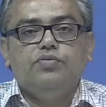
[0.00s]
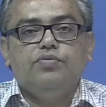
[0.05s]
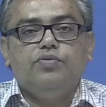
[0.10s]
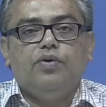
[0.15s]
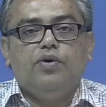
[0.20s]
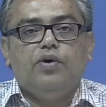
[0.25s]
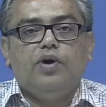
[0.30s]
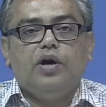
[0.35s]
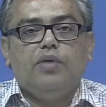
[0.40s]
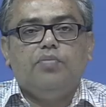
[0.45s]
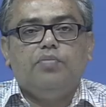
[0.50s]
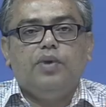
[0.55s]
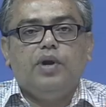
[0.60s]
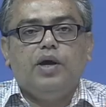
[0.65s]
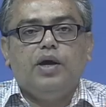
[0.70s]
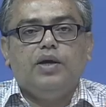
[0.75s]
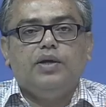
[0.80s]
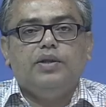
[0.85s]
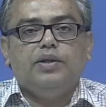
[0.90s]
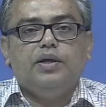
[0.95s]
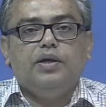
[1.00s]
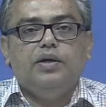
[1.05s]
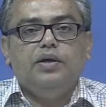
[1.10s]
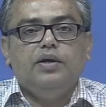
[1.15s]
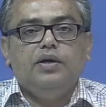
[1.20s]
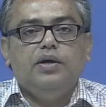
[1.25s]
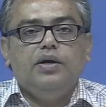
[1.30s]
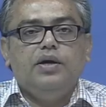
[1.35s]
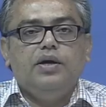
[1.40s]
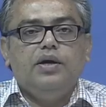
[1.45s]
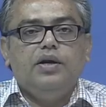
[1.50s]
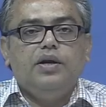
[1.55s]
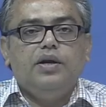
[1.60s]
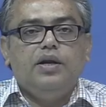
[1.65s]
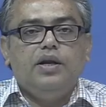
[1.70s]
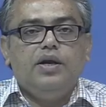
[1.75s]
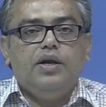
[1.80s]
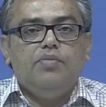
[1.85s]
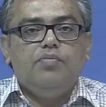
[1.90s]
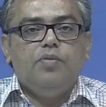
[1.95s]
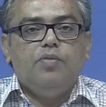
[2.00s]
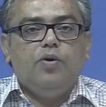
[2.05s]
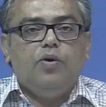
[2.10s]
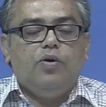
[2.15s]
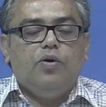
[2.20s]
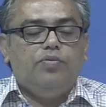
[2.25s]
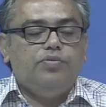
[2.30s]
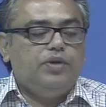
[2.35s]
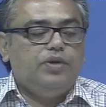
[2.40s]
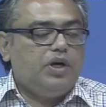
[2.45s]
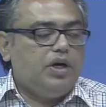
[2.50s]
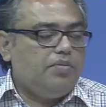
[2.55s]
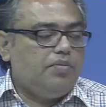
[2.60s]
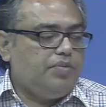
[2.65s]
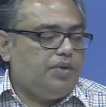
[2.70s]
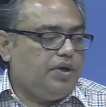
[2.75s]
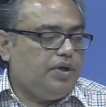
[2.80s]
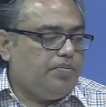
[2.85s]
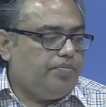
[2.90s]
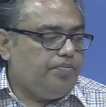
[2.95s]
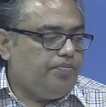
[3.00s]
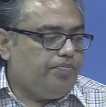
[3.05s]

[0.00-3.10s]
for applying the name of the company.